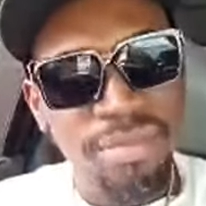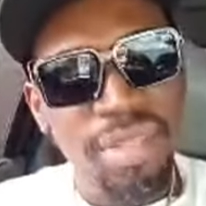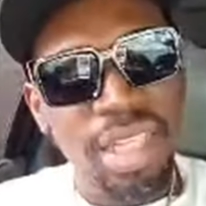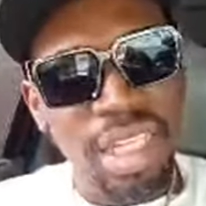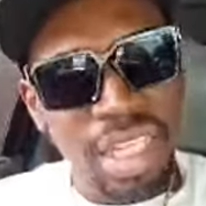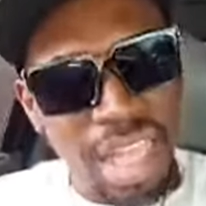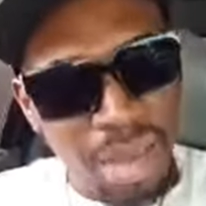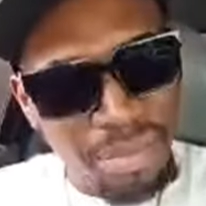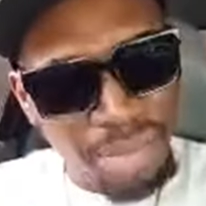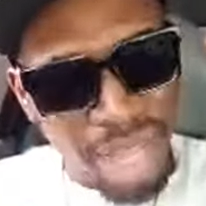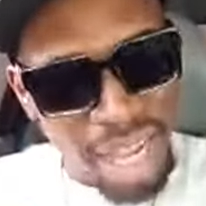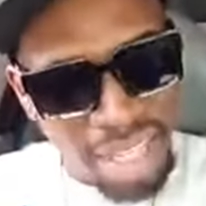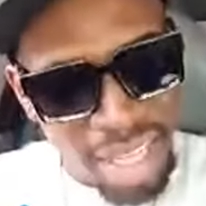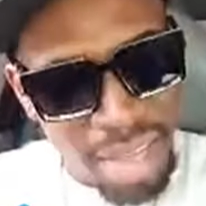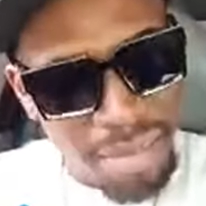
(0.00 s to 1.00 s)
in a
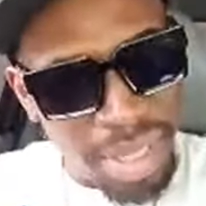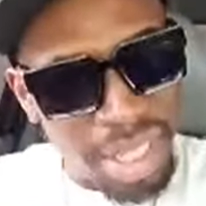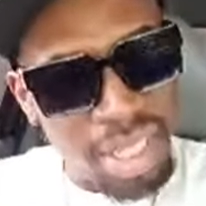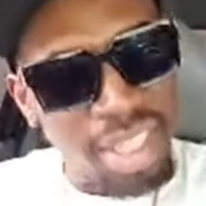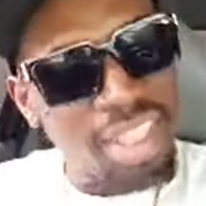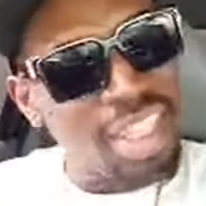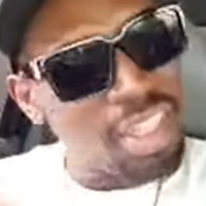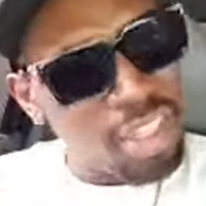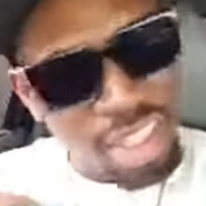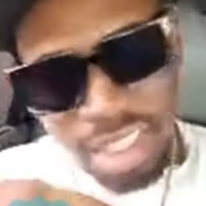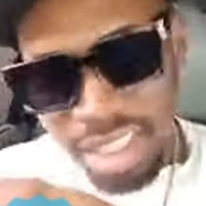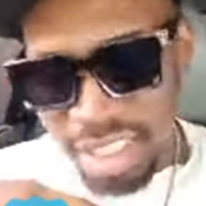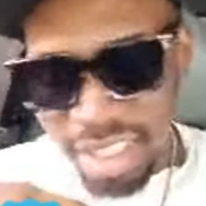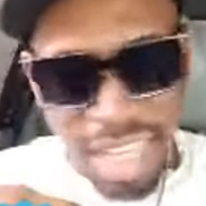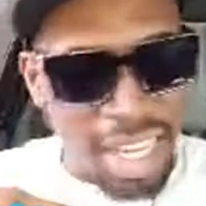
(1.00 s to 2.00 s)
pandemic. You know,
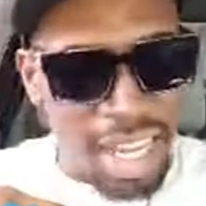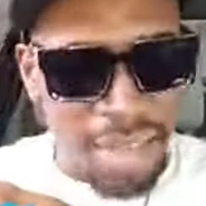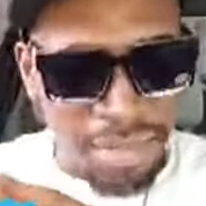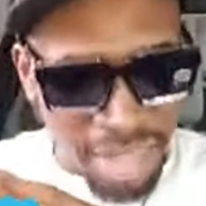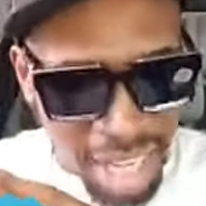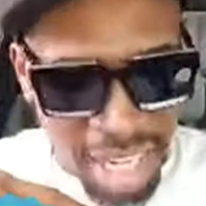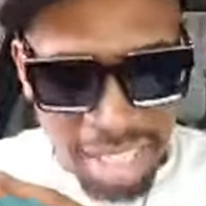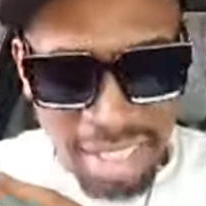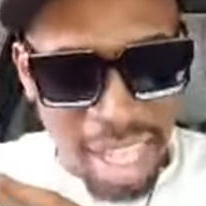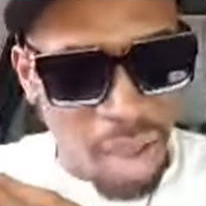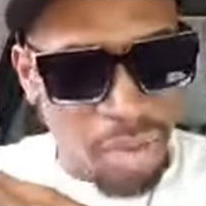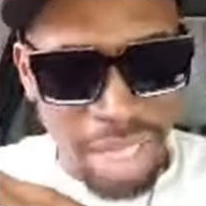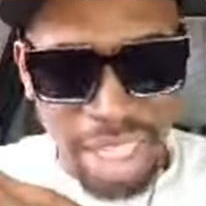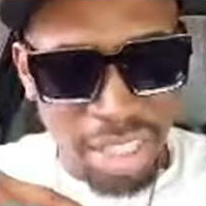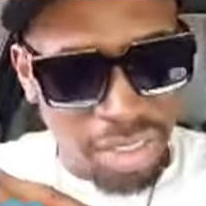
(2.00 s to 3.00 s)
she said them tell us how
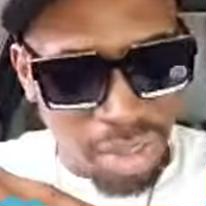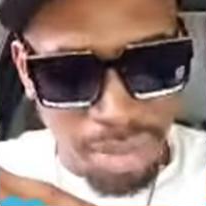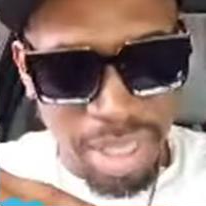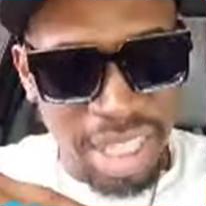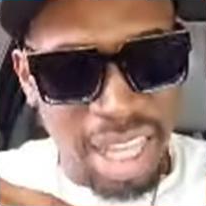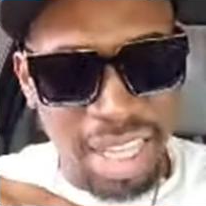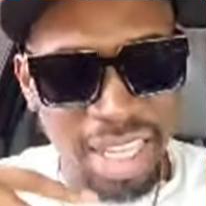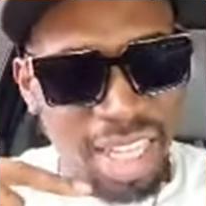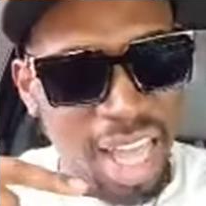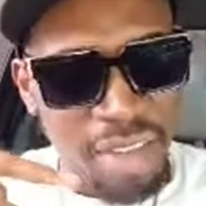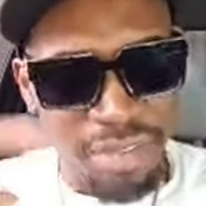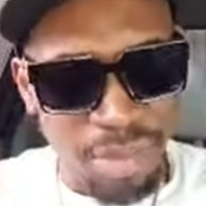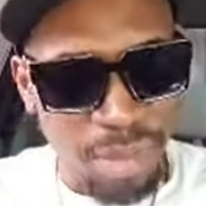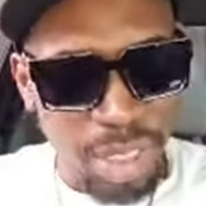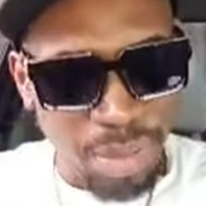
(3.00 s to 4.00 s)
wicked something to kill off
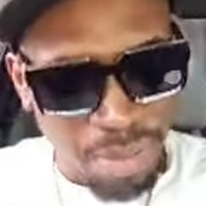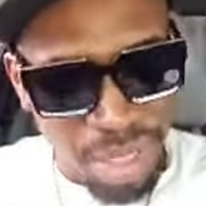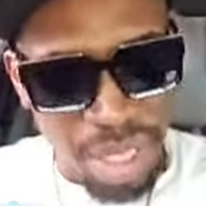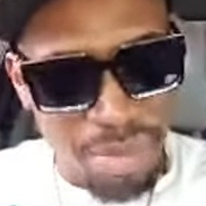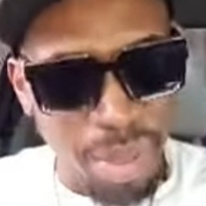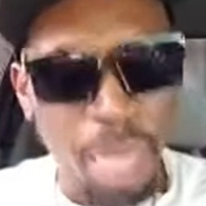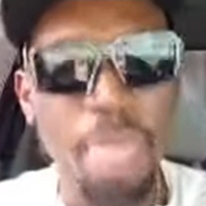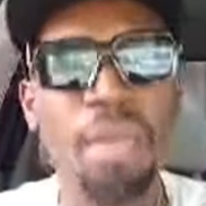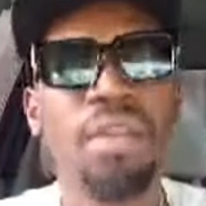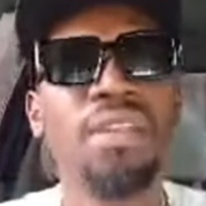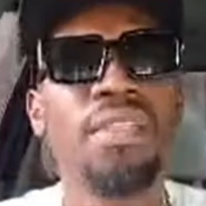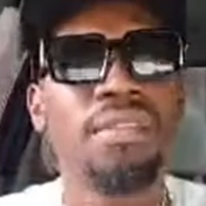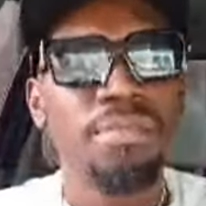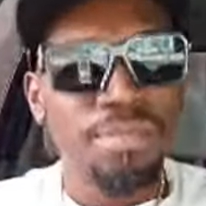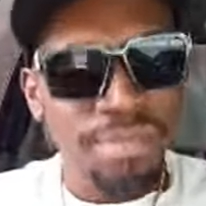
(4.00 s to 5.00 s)
much people.
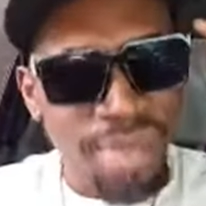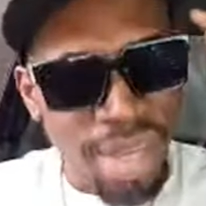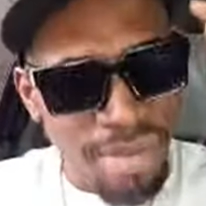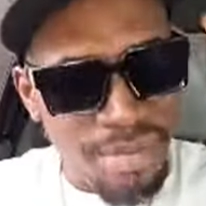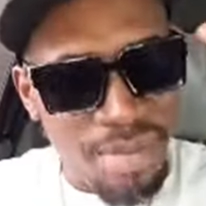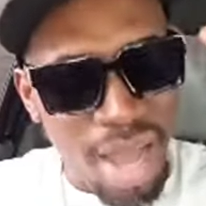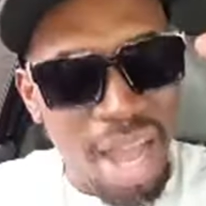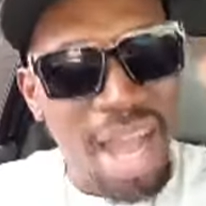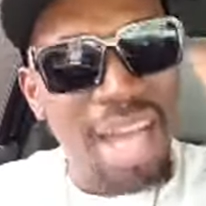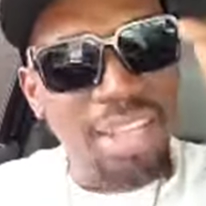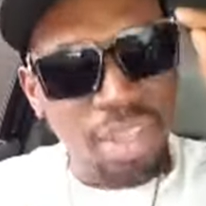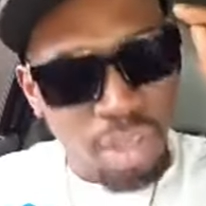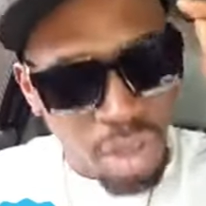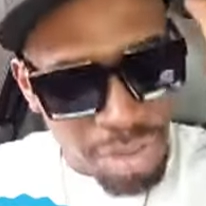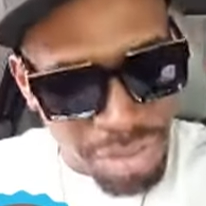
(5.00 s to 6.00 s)
Remember, a
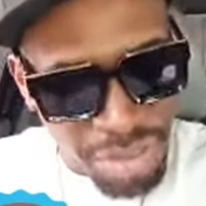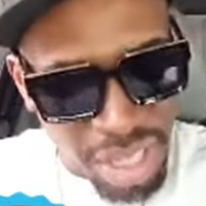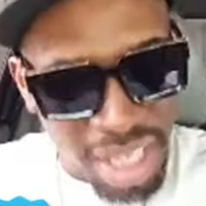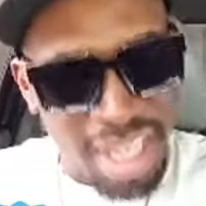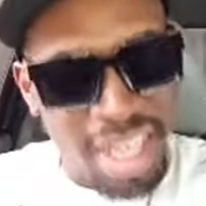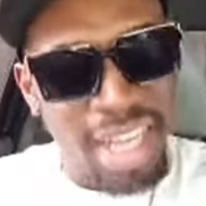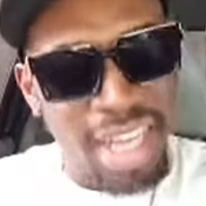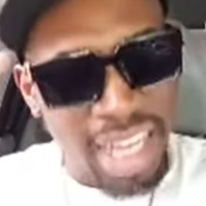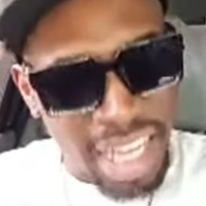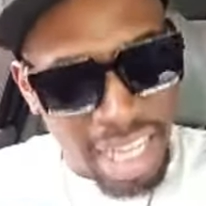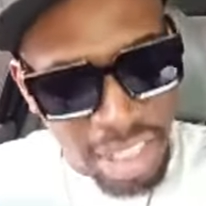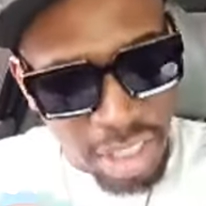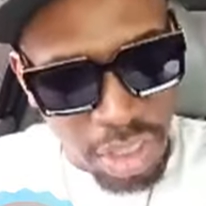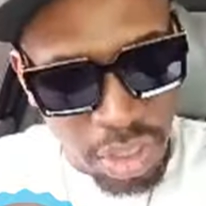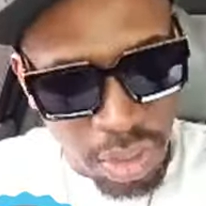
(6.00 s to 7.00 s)
Tufton and
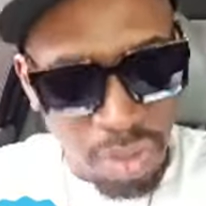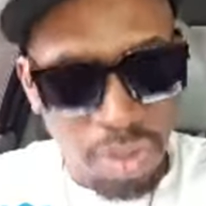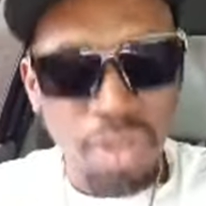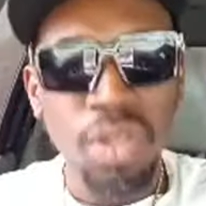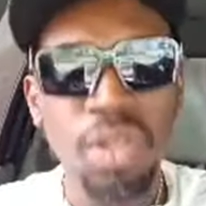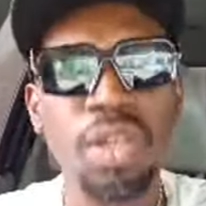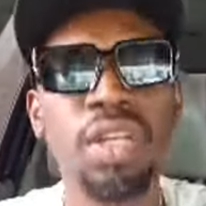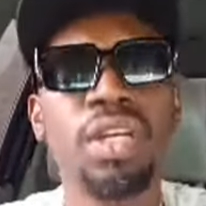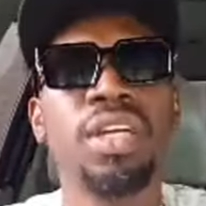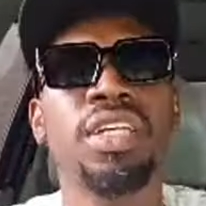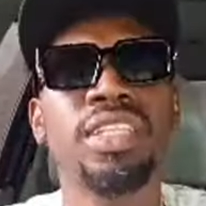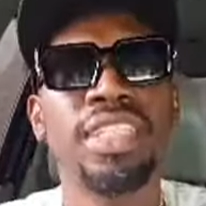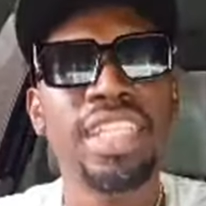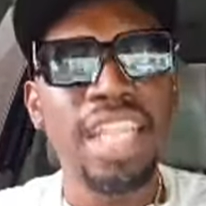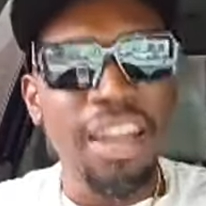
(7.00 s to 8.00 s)
Andrew
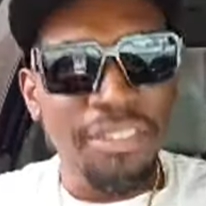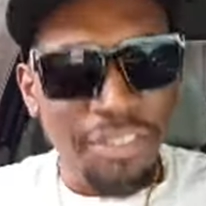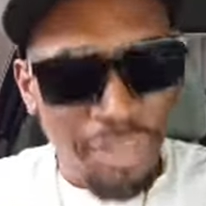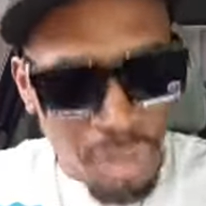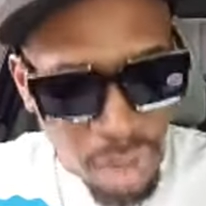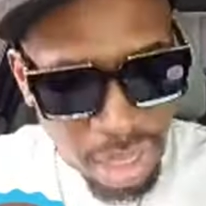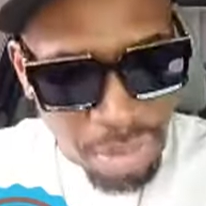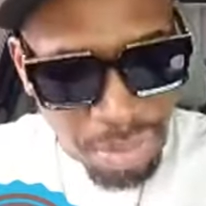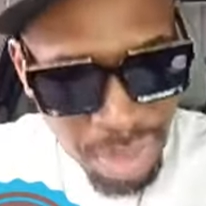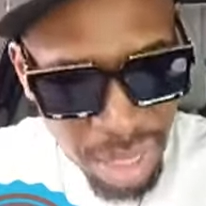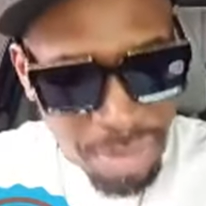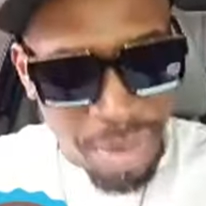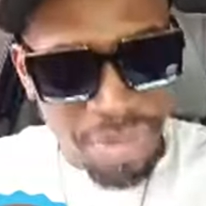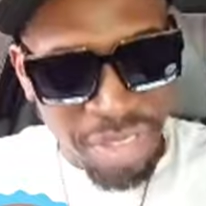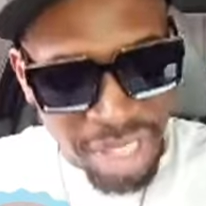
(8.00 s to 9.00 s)
did a force
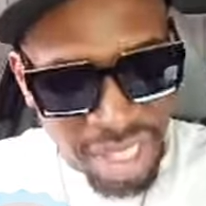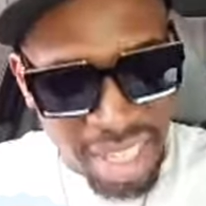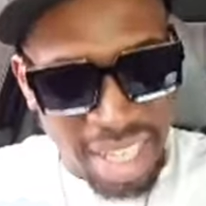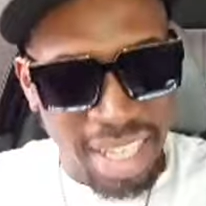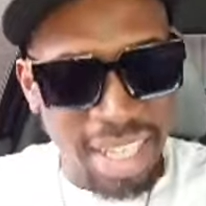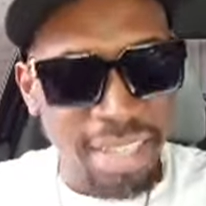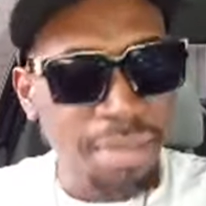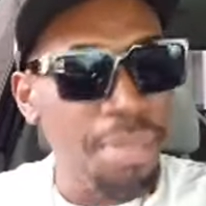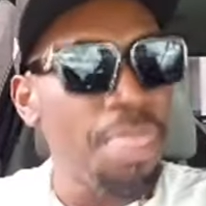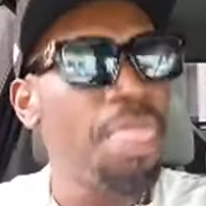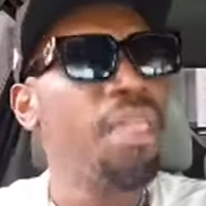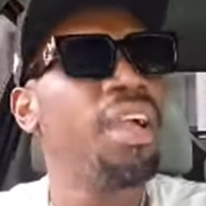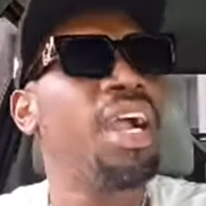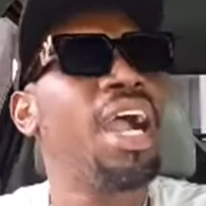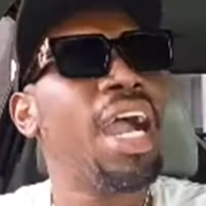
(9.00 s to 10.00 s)
people to take it.
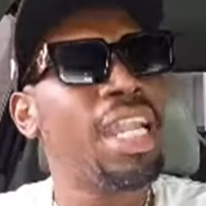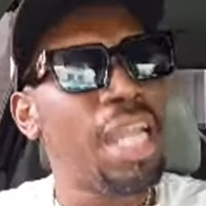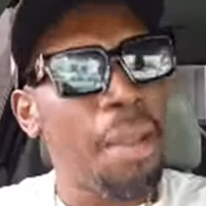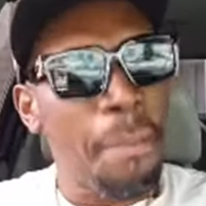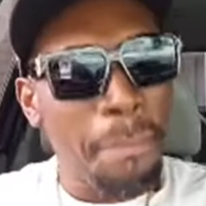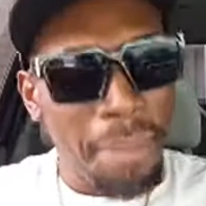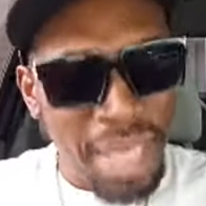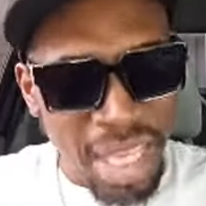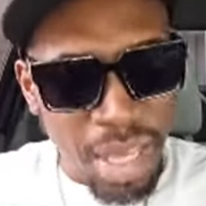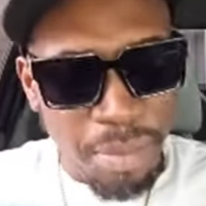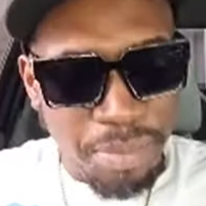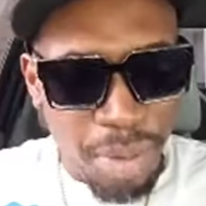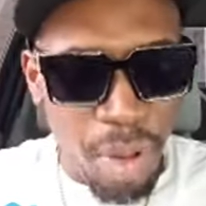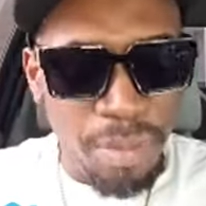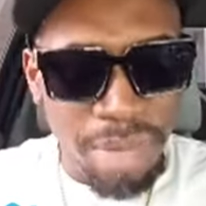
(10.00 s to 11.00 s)
And appear
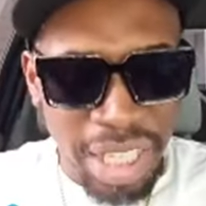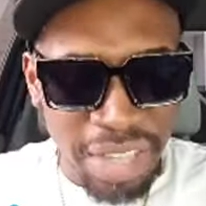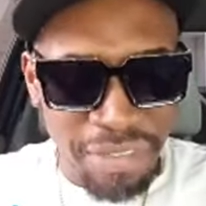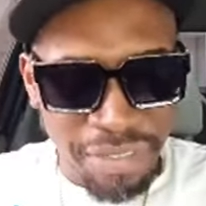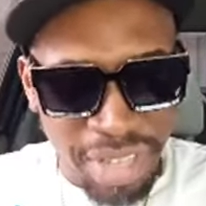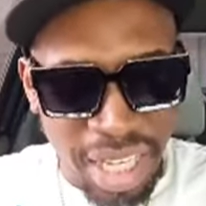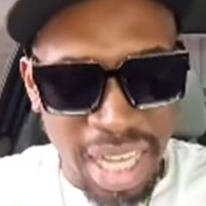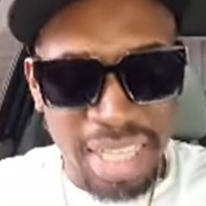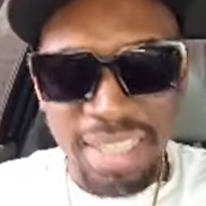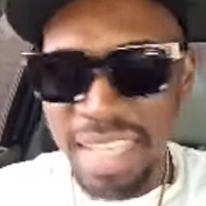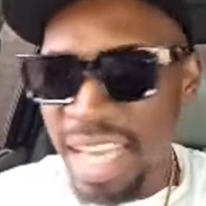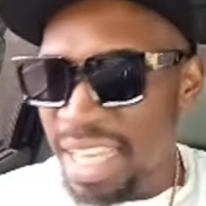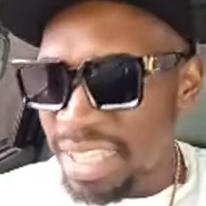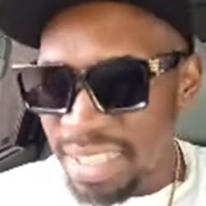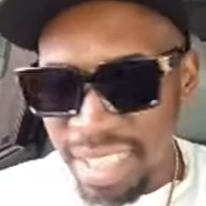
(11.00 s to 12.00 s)
public figures,
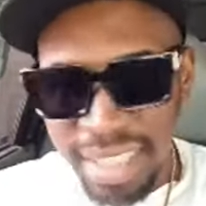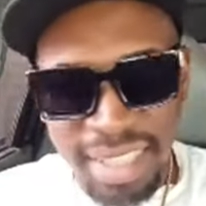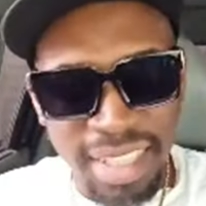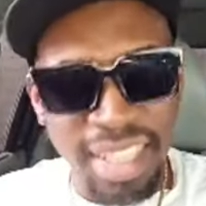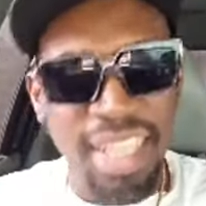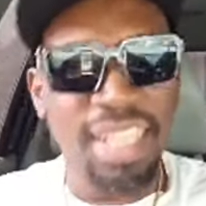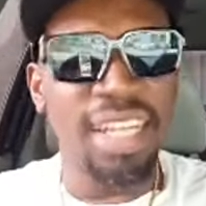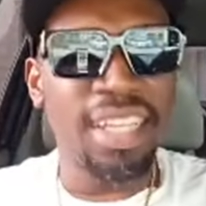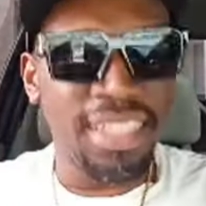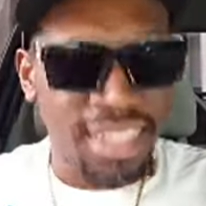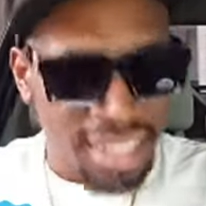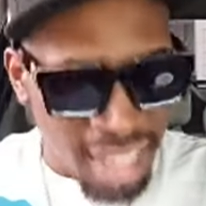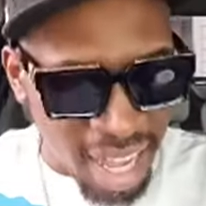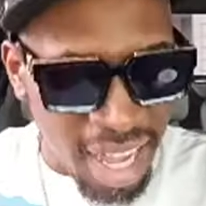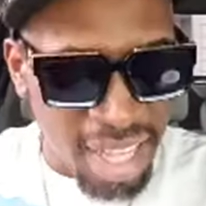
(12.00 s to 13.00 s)
entertainers,
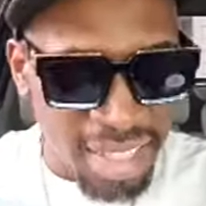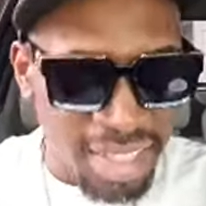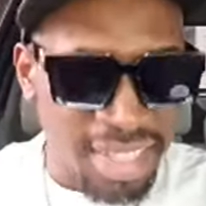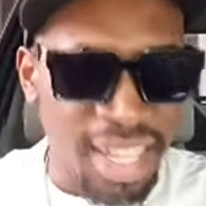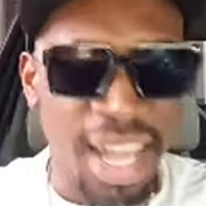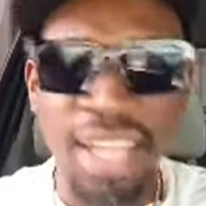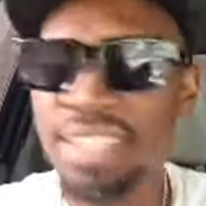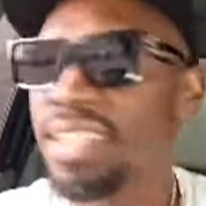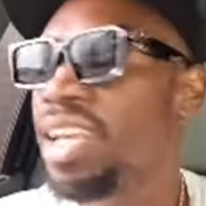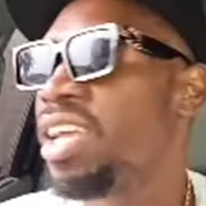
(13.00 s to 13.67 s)
dancers,